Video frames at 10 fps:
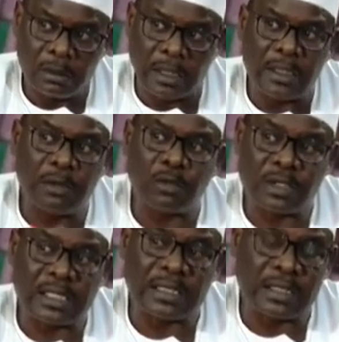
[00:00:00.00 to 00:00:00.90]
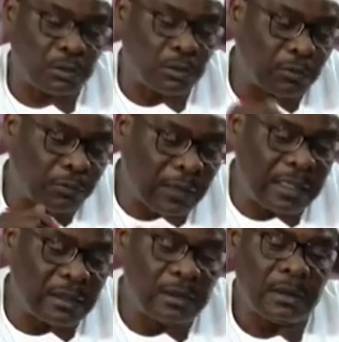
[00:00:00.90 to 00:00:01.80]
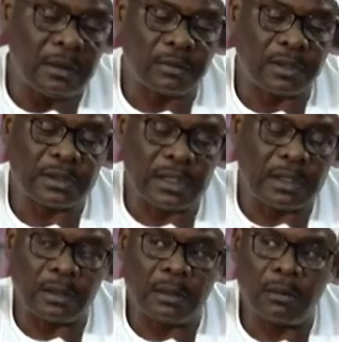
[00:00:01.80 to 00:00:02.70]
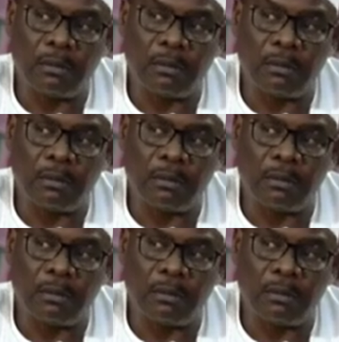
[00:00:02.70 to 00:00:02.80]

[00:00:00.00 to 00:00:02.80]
And in most cases, you find President